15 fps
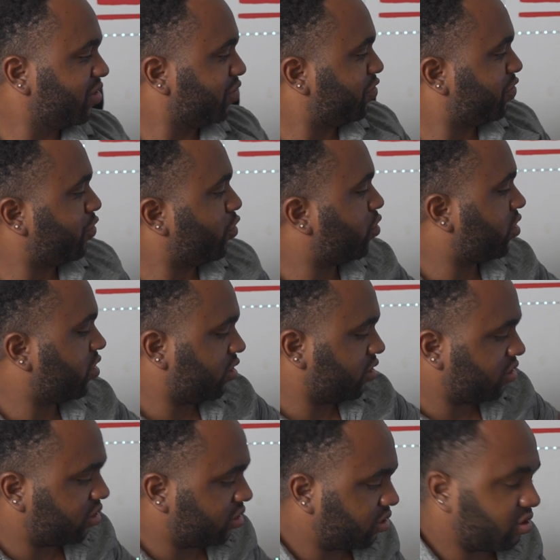in
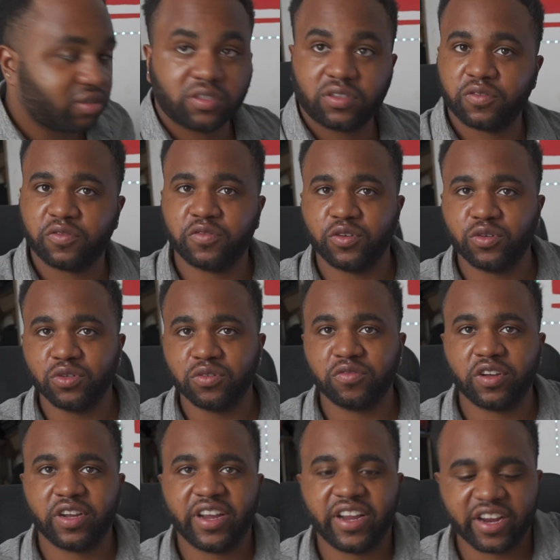focus. Phone
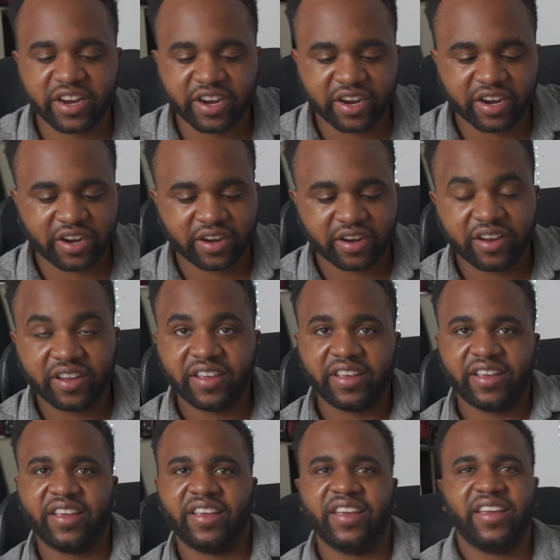over here.
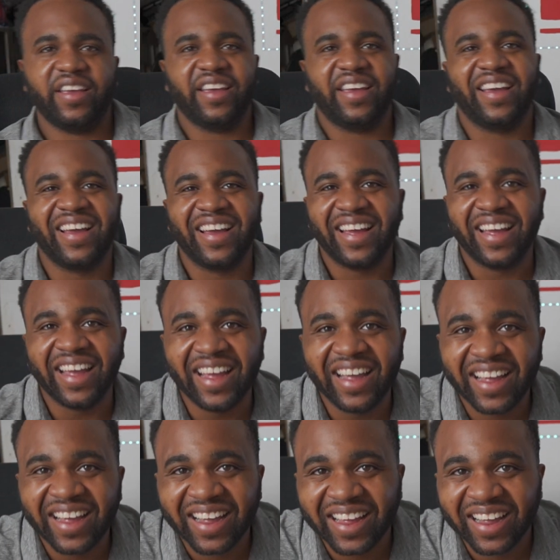
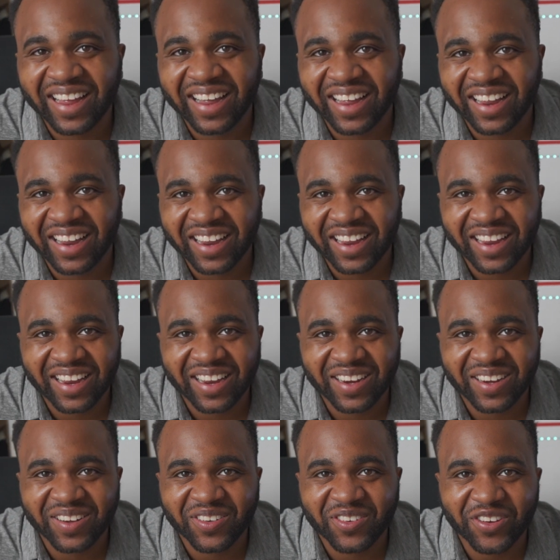
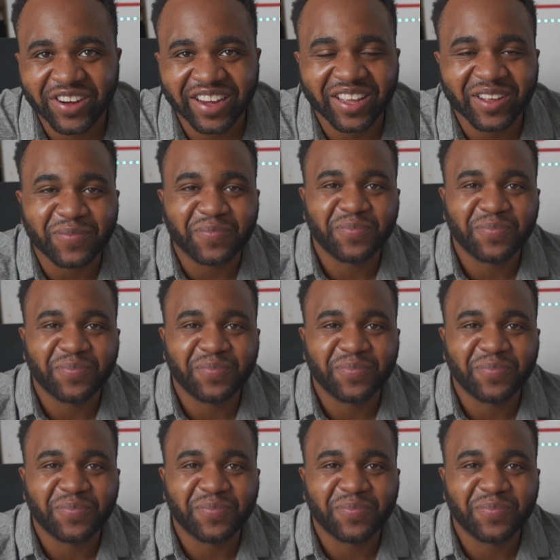And ready.